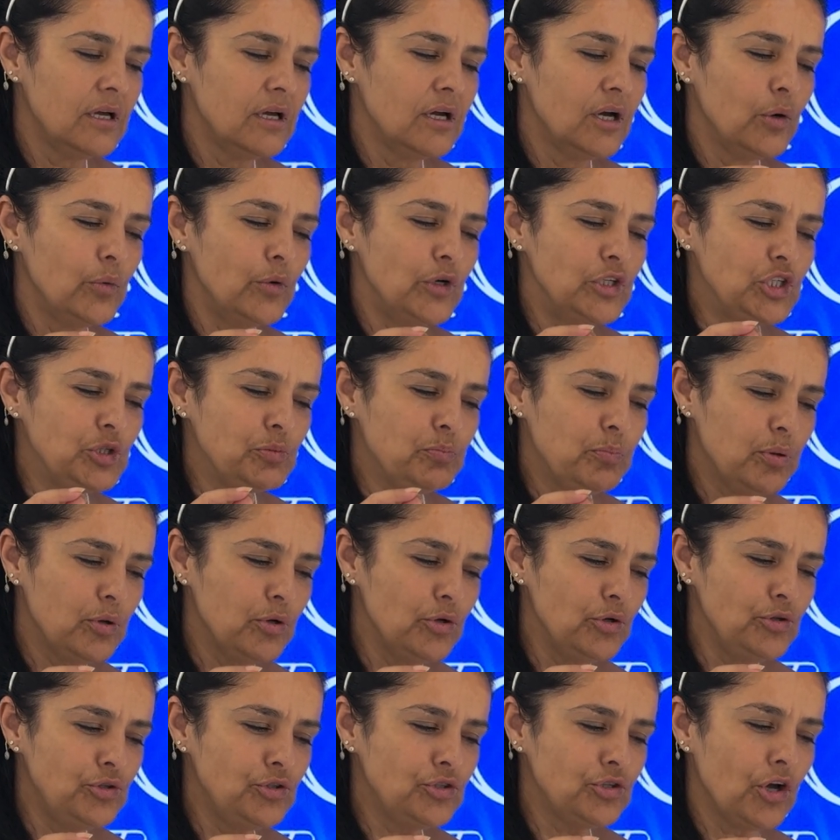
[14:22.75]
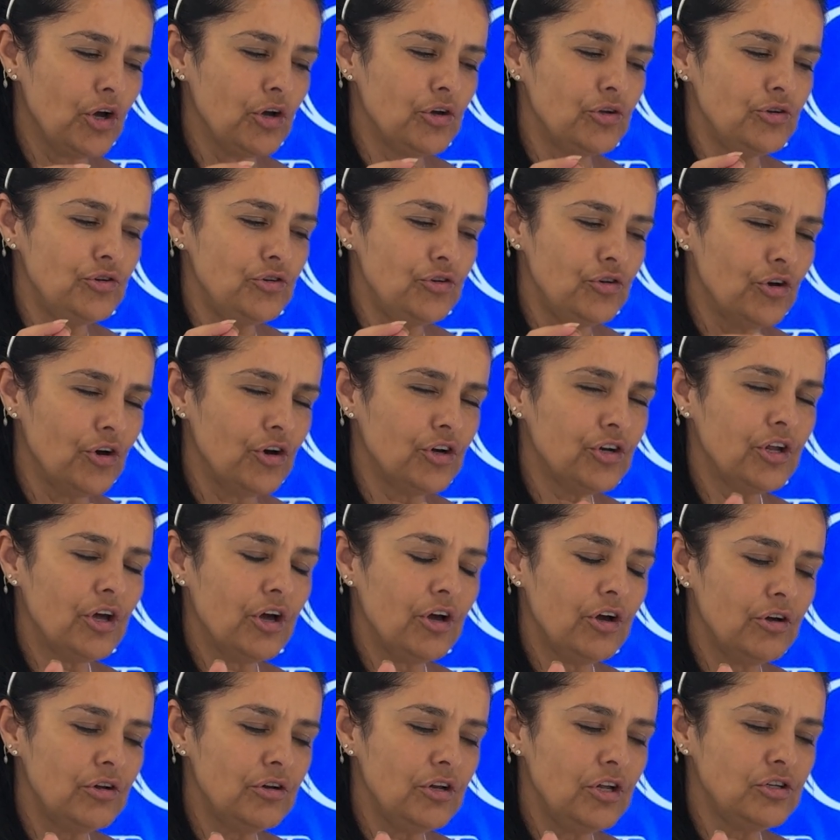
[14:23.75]
which Pluto not
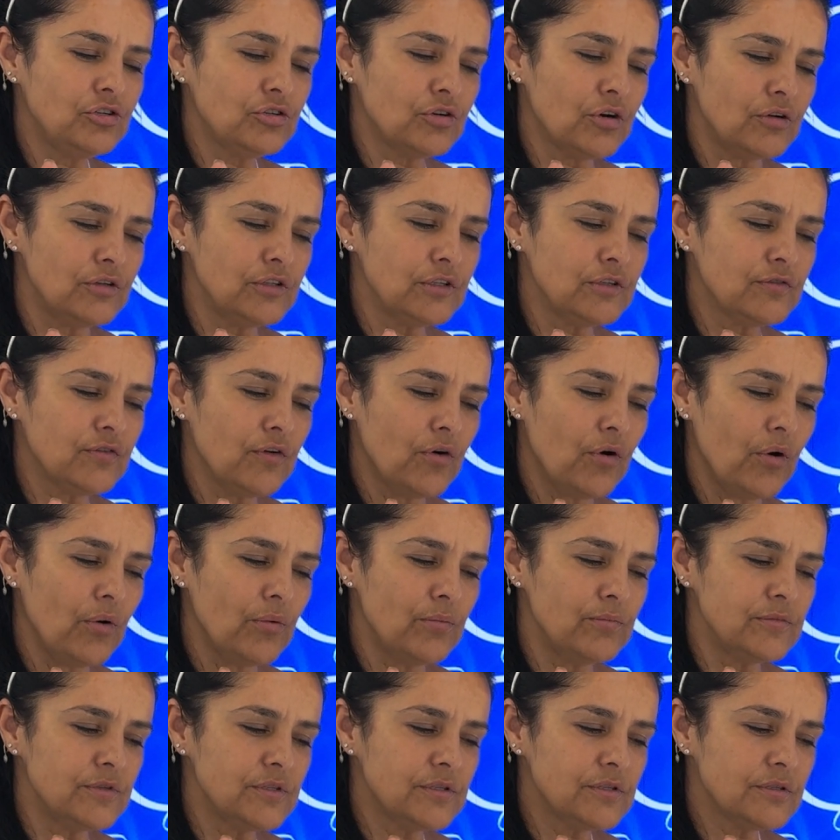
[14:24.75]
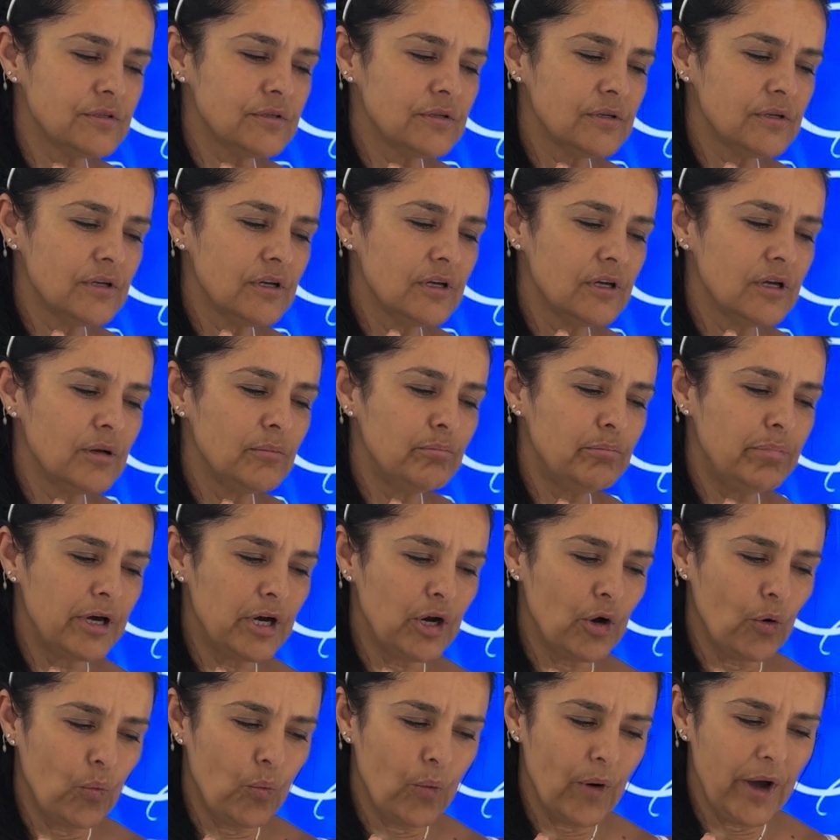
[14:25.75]
only transforms but
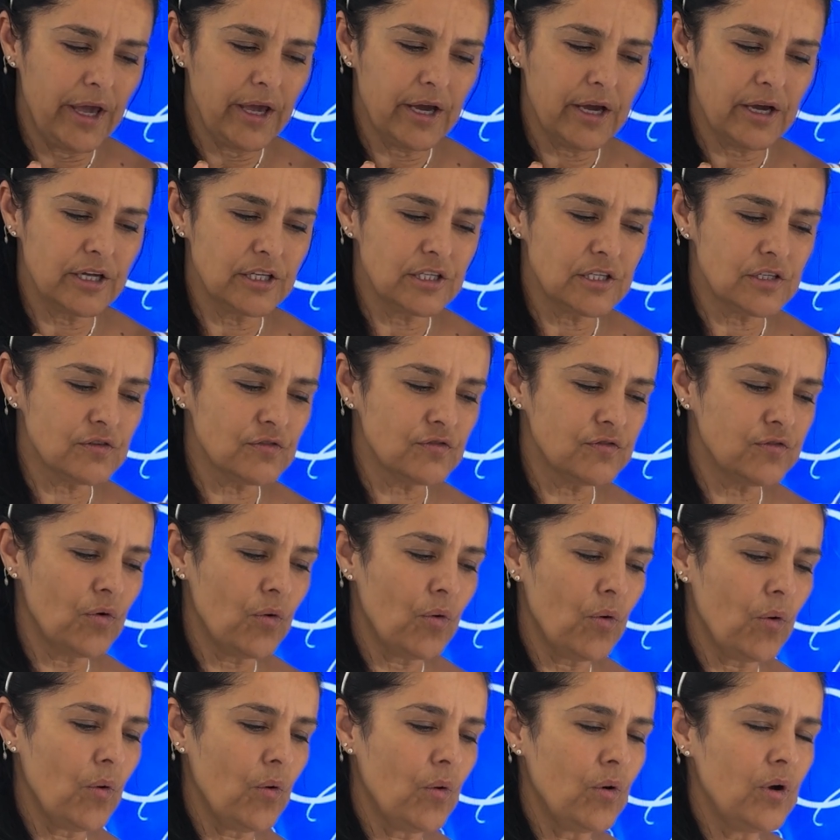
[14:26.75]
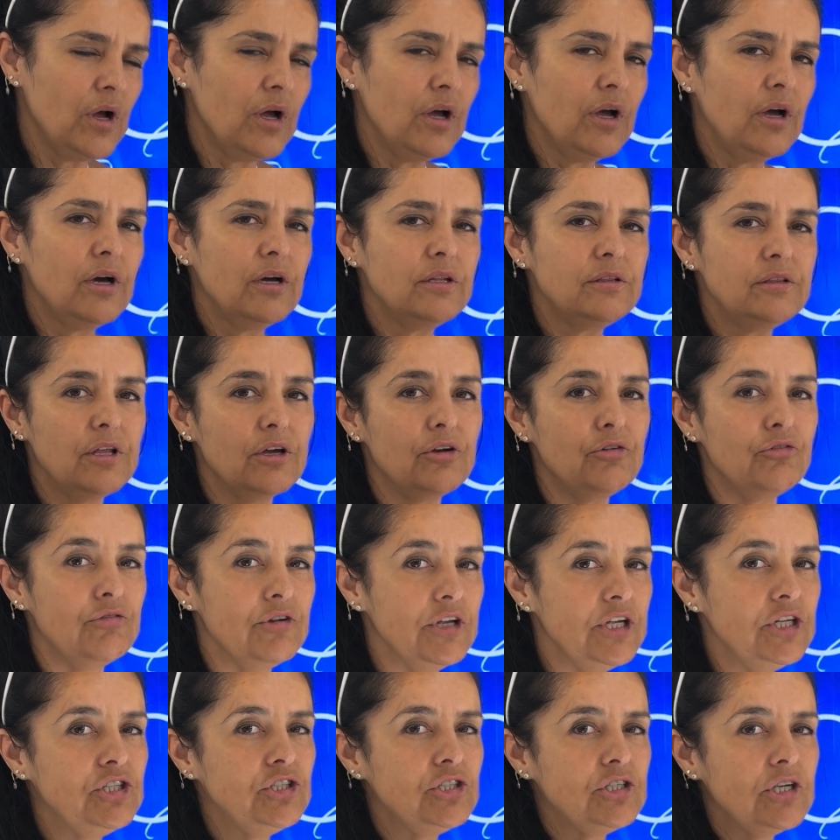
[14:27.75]
awakens for the
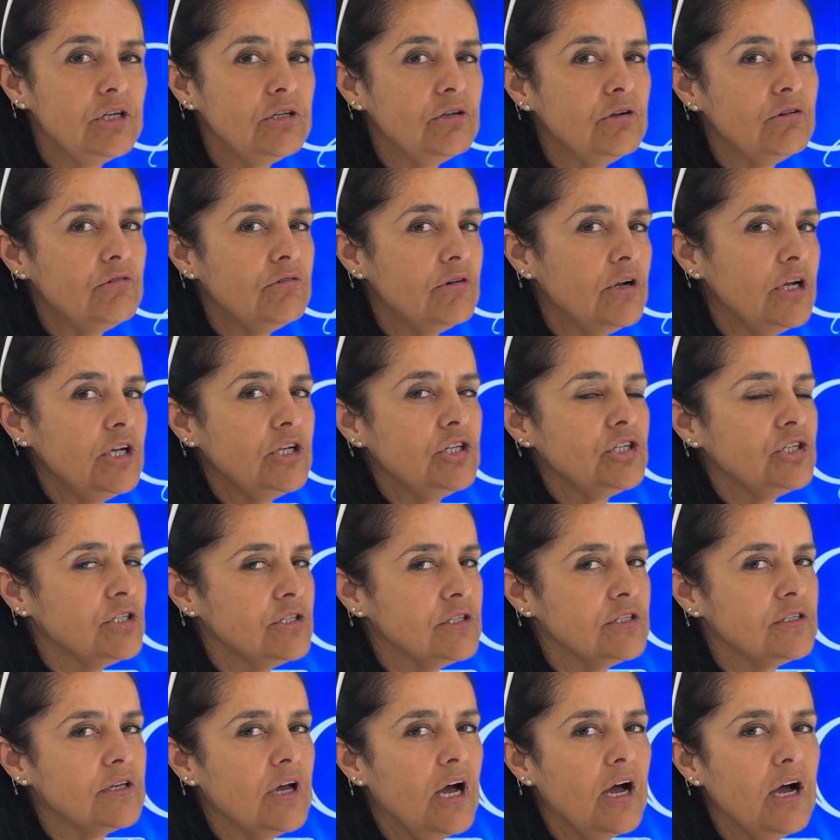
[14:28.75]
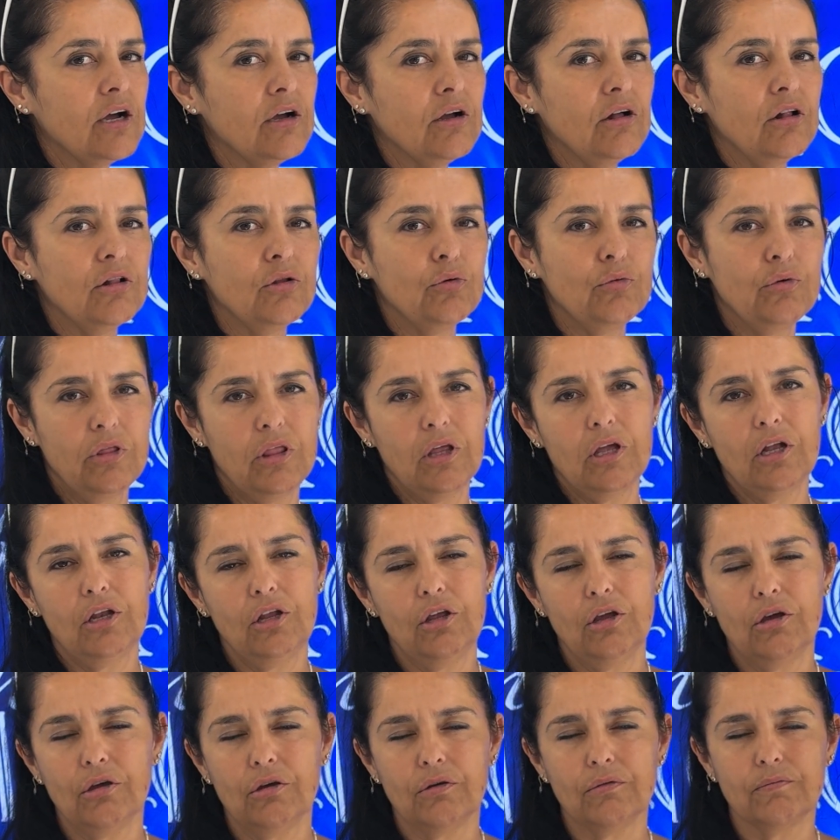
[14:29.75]
regeneration cycle within
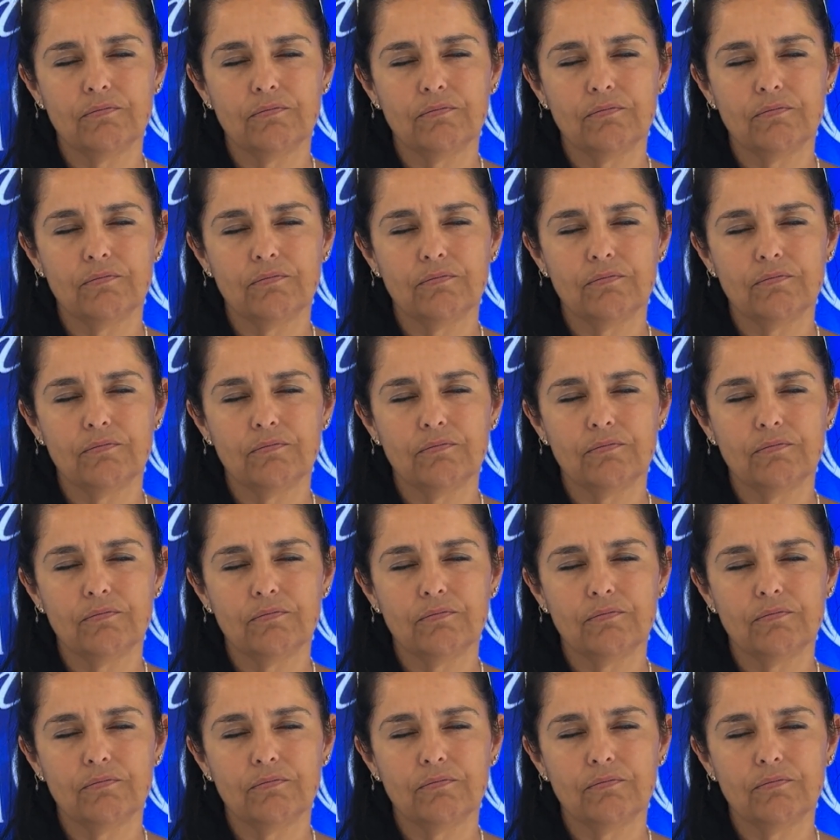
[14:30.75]
you.